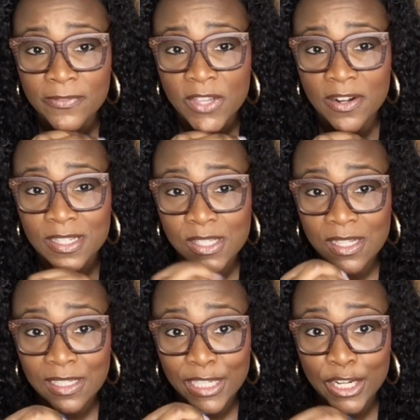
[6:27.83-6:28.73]
there, and it's
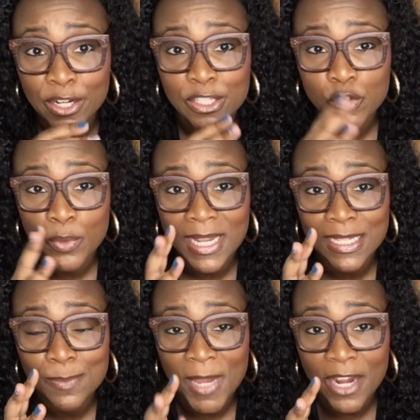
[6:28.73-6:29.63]
clear, it's
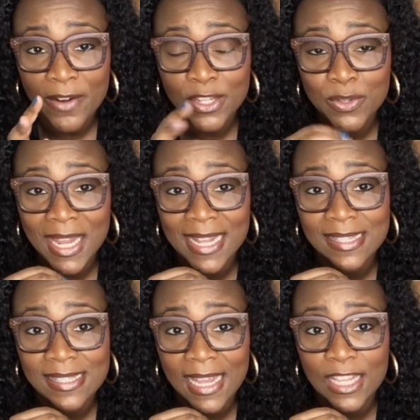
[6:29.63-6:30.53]
transparent, you can't
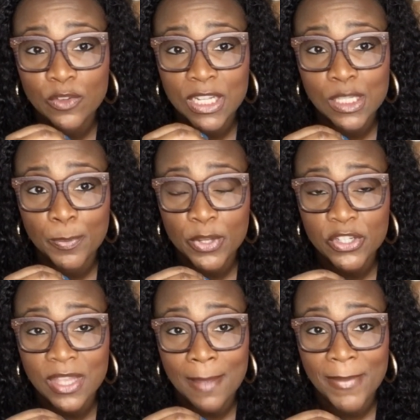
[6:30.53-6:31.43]
see it, you need to push
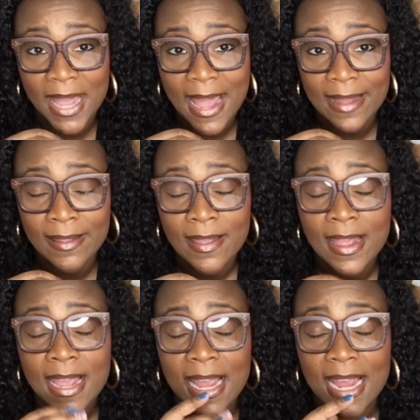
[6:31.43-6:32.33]
that back,
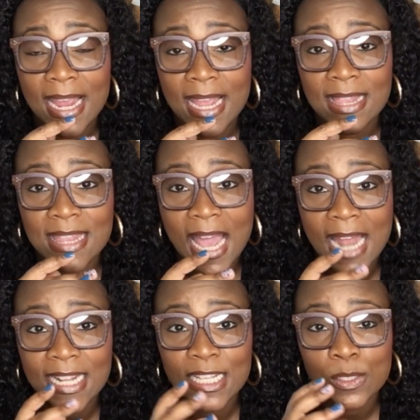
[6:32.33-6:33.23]
and
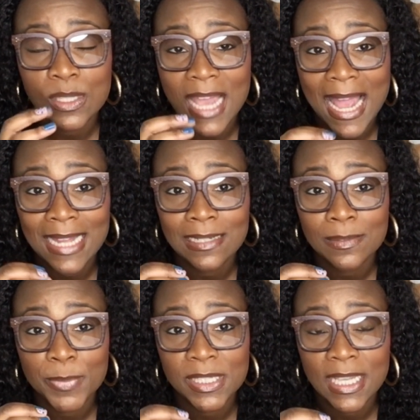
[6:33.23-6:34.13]
that
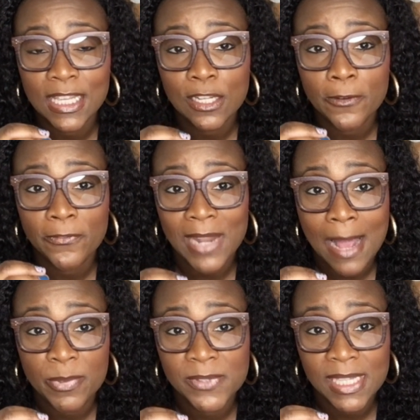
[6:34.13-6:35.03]
particular
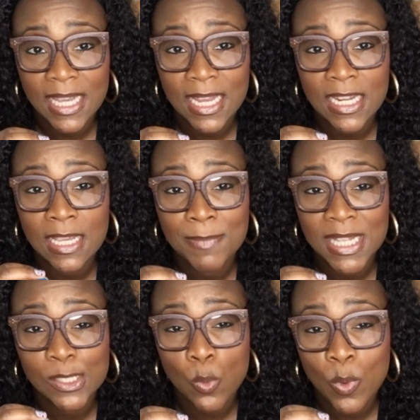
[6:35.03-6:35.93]
flap of skin
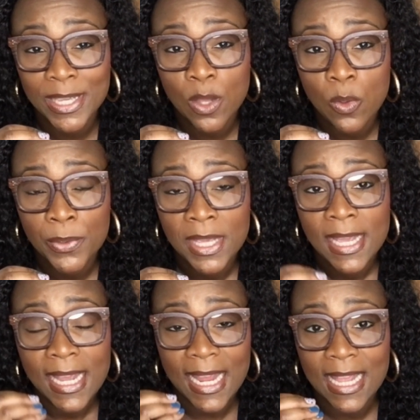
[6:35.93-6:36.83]
emits oil,
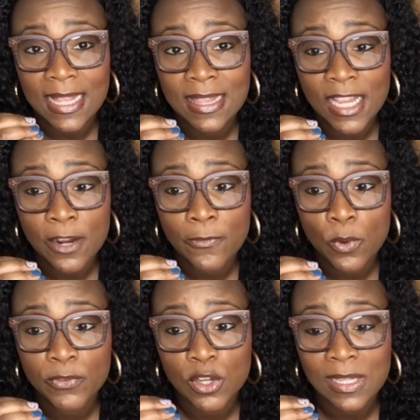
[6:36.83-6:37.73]
and
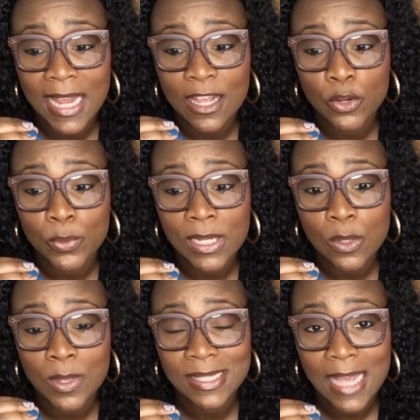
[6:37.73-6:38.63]
therefore if you're laying acrylic
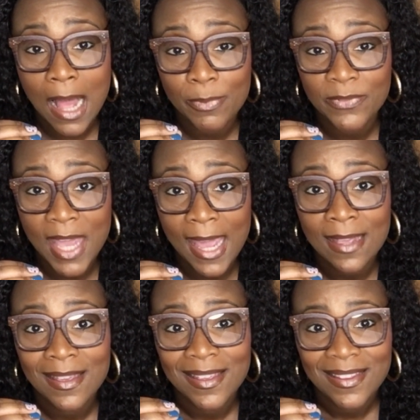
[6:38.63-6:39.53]
on top of that,
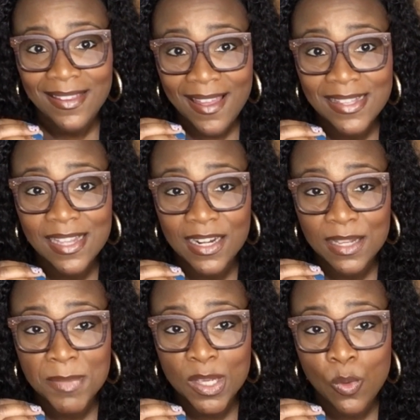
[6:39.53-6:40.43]
yeah, it's going to
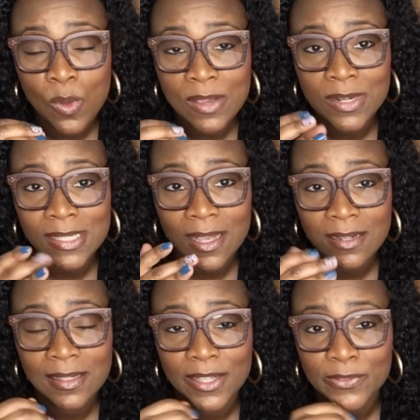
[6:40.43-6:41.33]
emit oil and it's going to
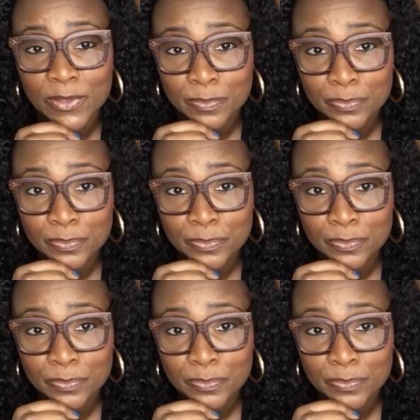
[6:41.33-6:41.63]
lift.